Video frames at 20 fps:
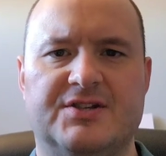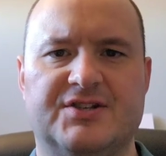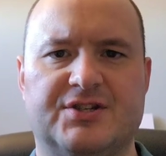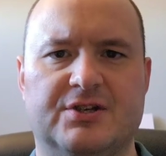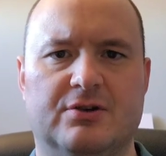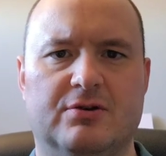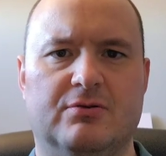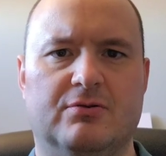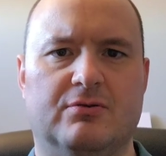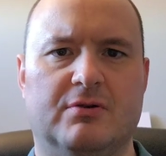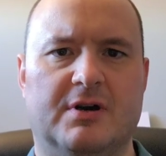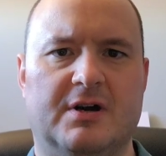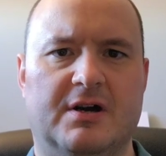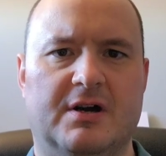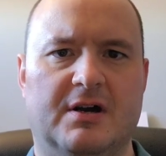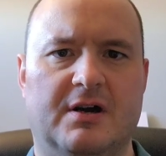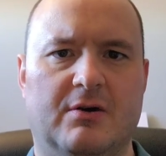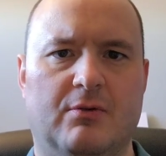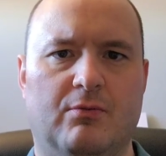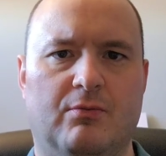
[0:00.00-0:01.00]
So
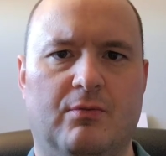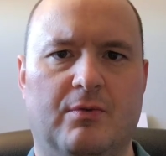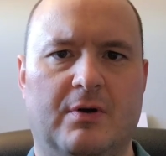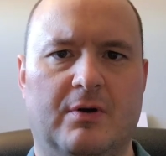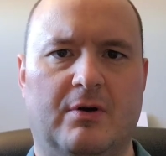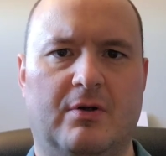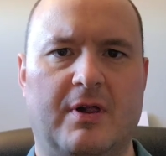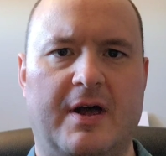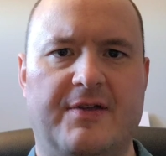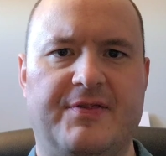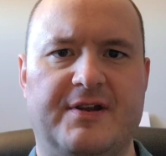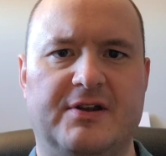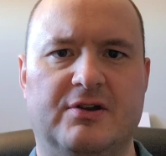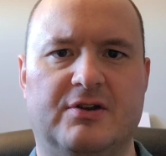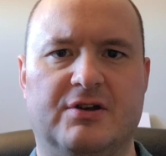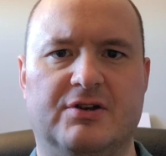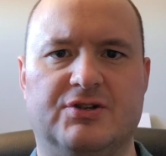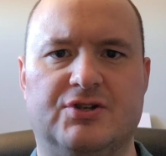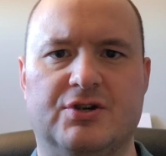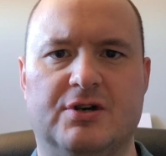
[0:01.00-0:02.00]
uh, glad that
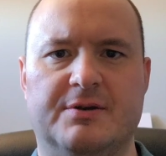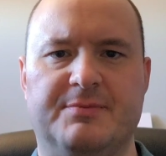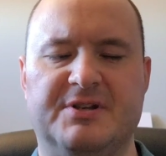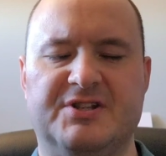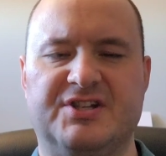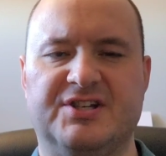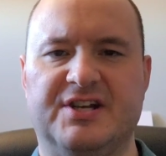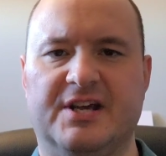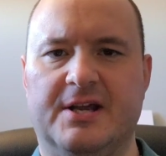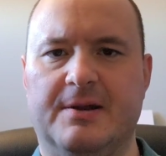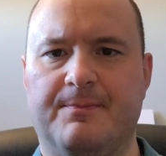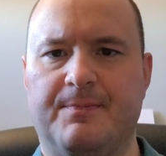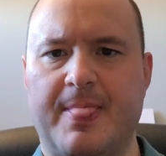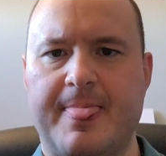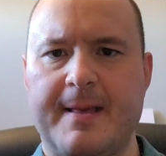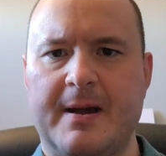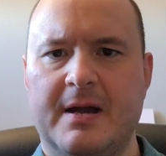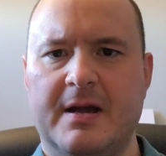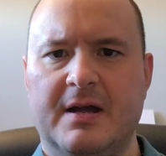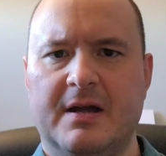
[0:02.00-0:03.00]
you could join me today.